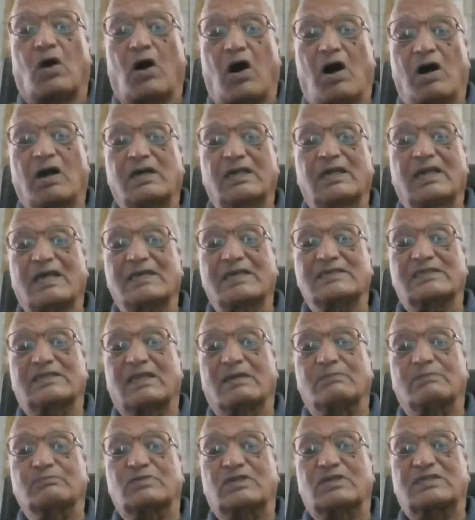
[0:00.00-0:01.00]
organize
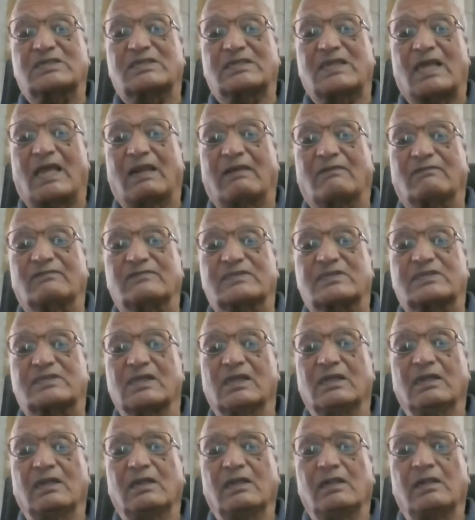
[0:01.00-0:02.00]

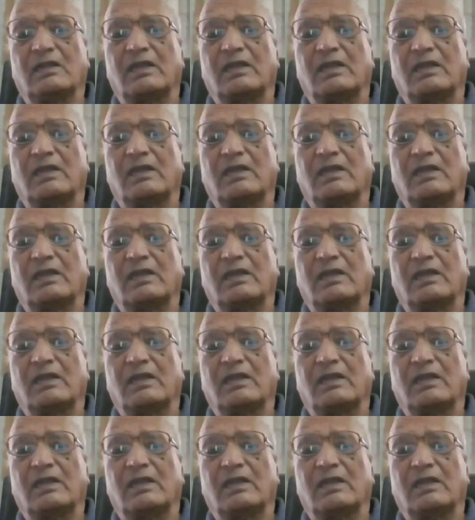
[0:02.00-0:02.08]
themselves